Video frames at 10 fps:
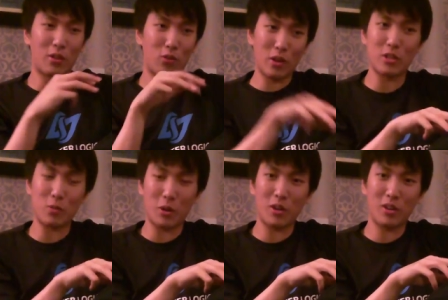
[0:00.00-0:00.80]
If you're not
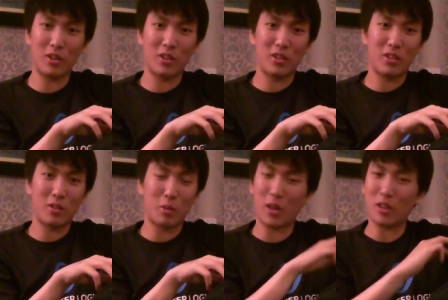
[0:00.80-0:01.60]
smart,
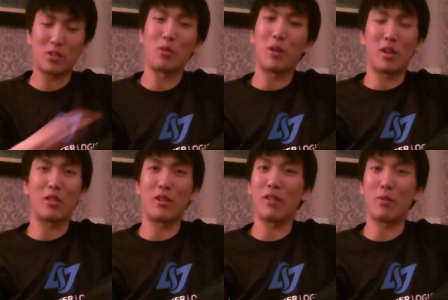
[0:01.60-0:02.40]
mechanics don't mean
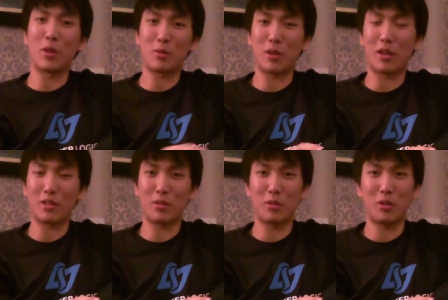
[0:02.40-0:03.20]
anything. You could have the best
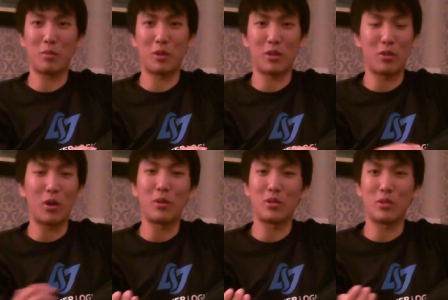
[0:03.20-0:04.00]
mechanics in the world, but you'd
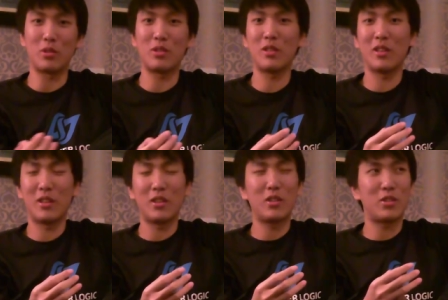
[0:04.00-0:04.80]
always lose.
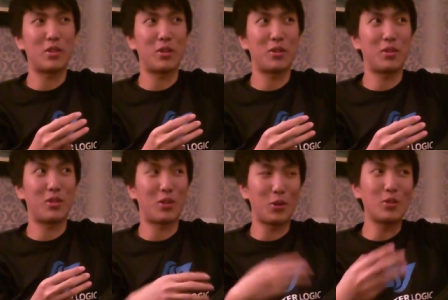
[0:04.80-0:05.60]
So they're